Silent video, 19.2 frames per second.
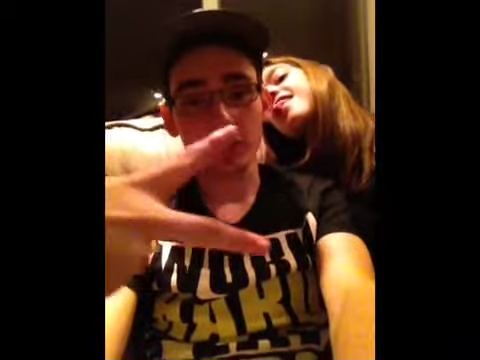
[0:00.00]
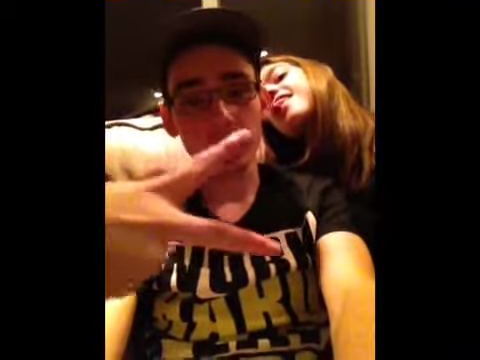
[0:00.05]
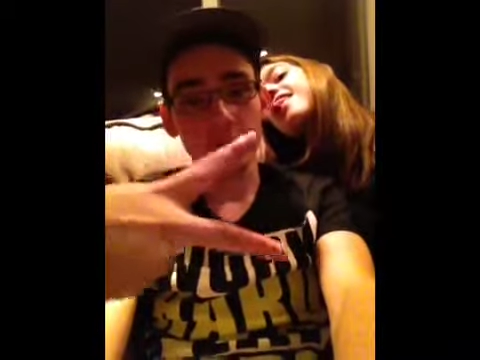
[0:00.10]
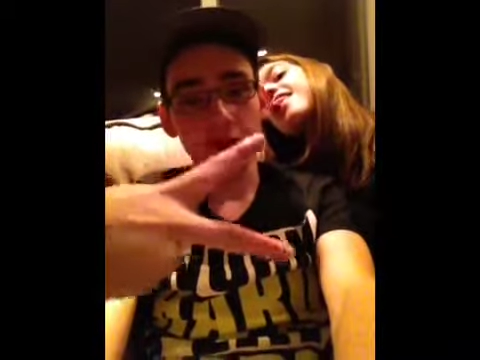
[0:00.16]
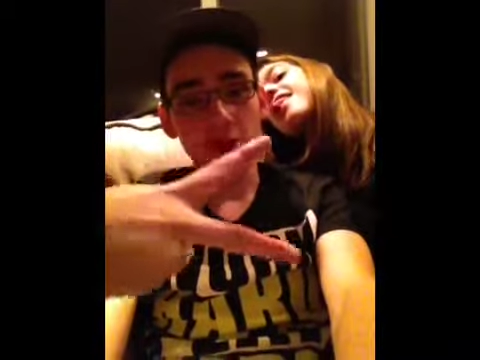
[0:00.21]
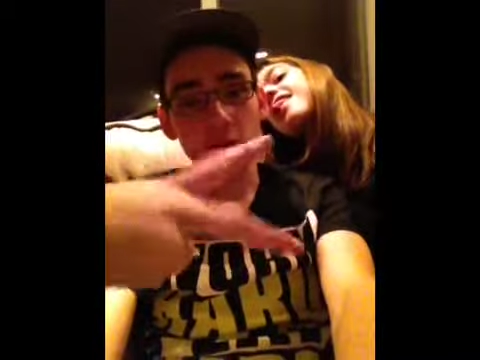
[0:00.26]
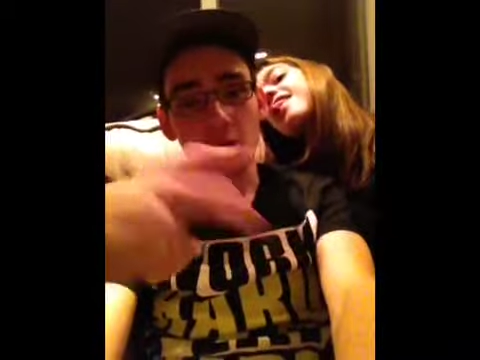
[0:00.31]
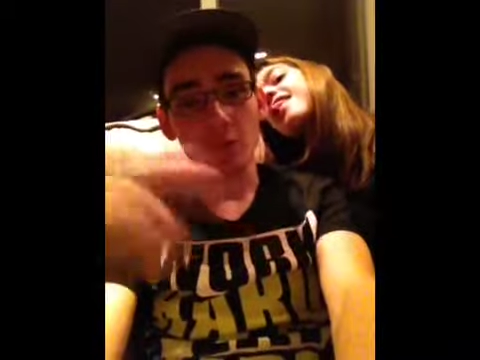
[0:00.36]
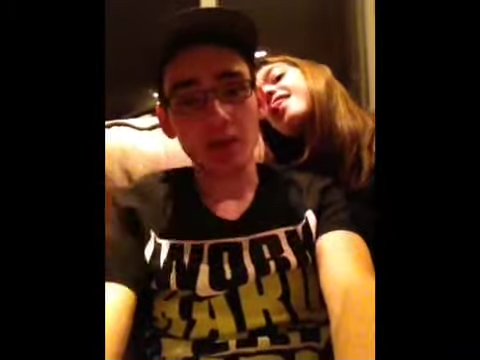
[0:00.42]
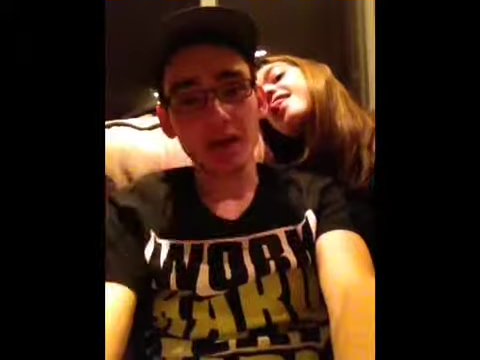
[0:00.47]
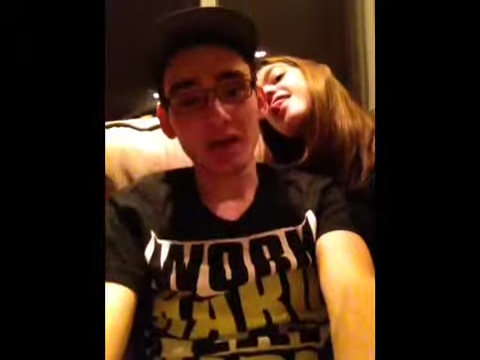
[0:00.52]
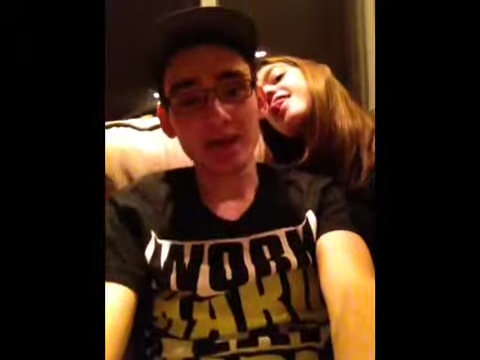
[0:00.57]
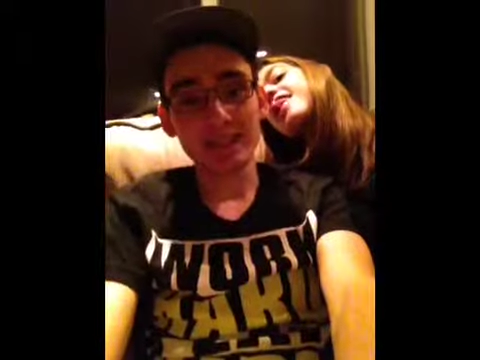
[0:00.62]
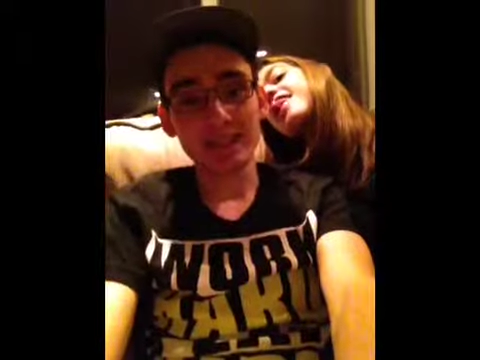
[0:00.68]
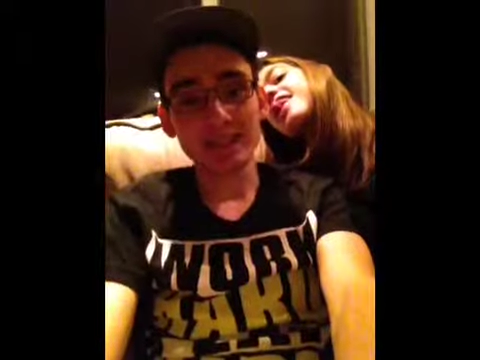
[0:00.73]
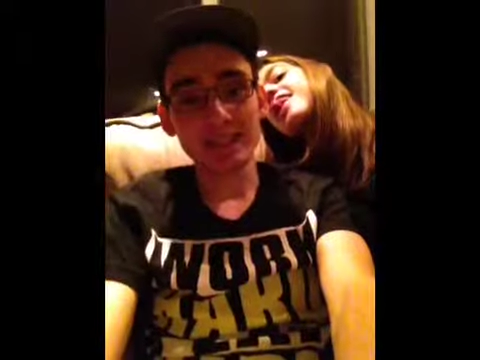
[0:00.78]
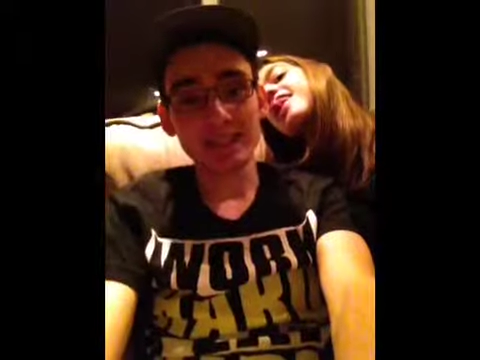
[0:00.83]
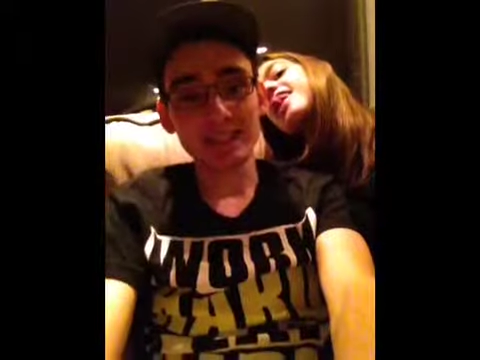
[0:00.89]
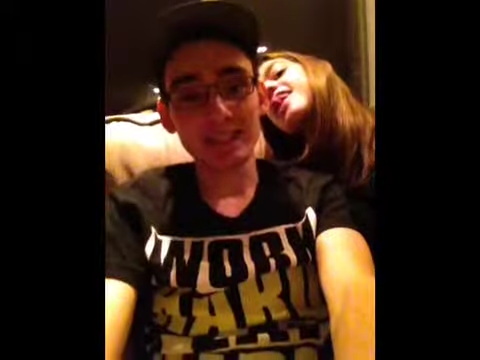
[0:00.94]
But I
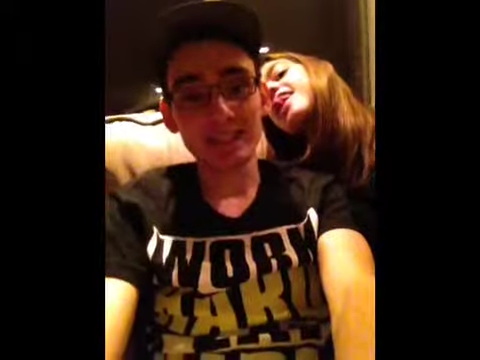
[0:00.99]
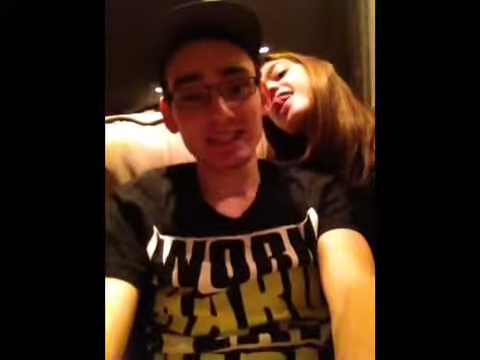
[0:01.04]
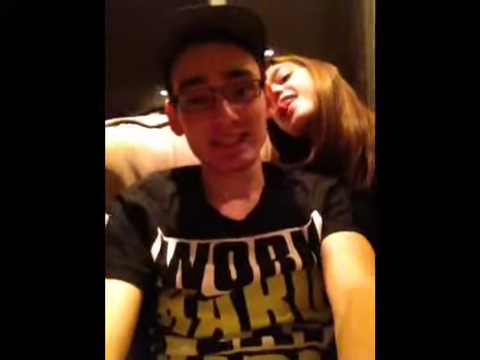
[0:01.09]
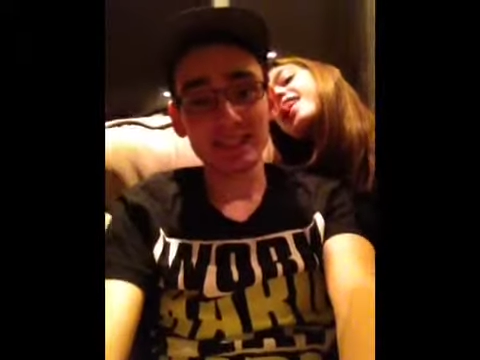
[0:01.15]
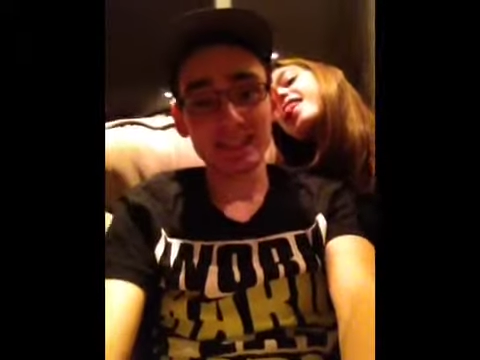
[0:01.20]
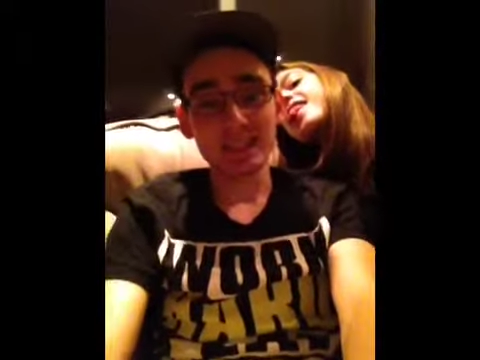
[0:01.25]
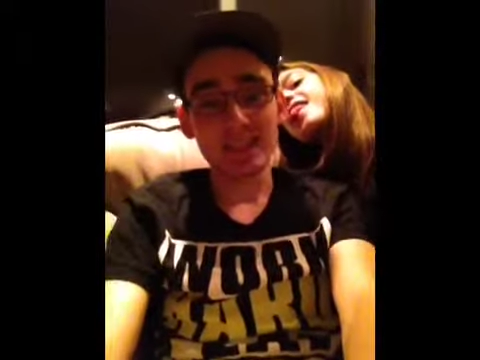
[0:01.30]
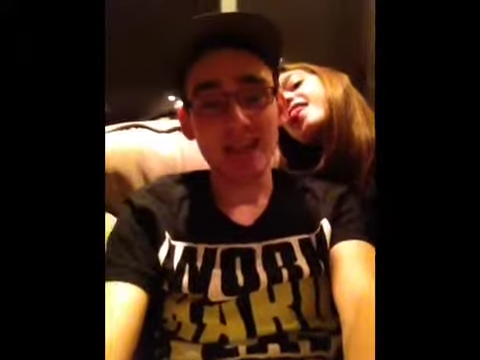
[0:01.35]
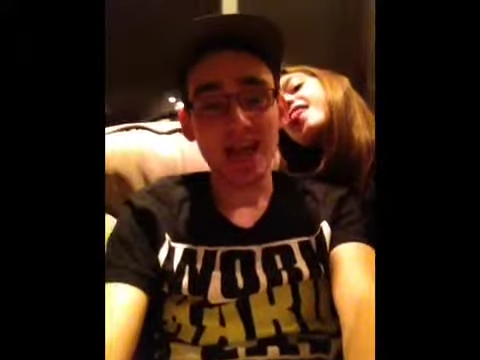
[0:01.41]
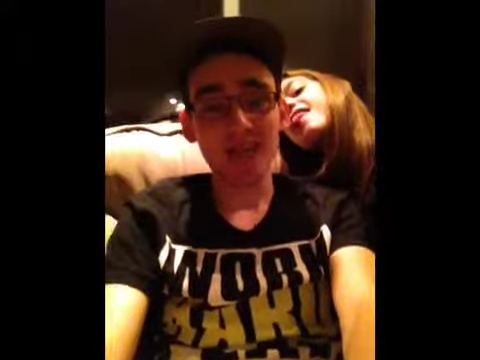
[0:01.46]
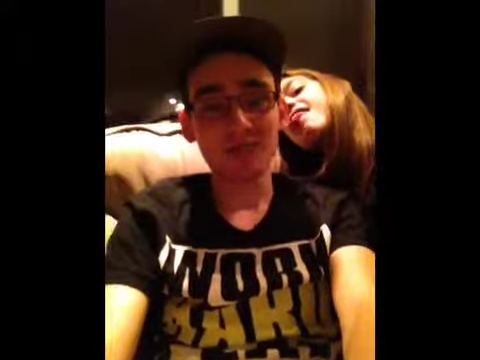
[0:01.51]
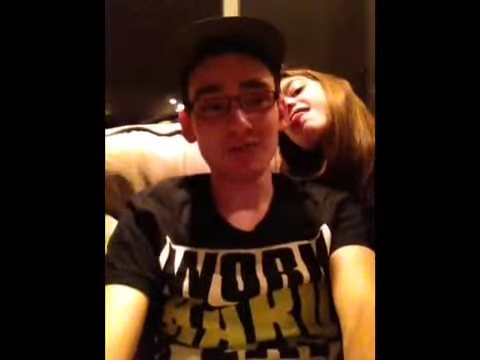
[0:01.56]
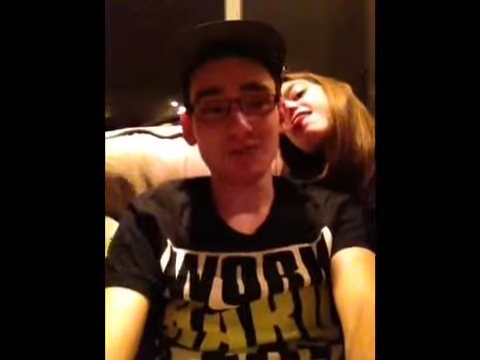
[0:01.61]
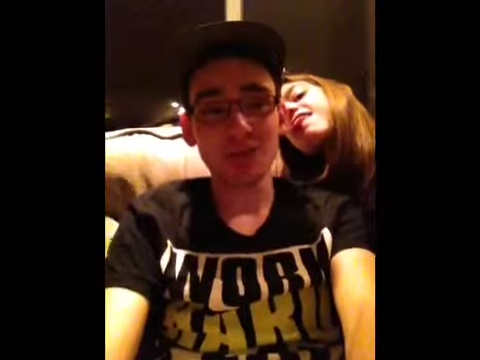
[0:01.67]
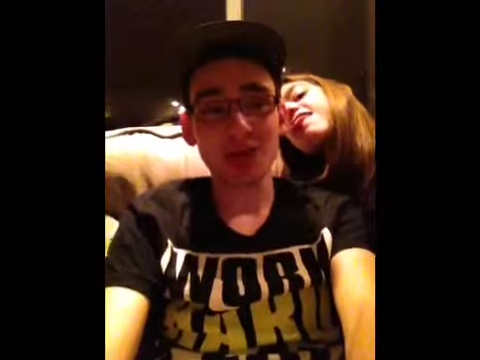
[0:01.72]
didn't have what?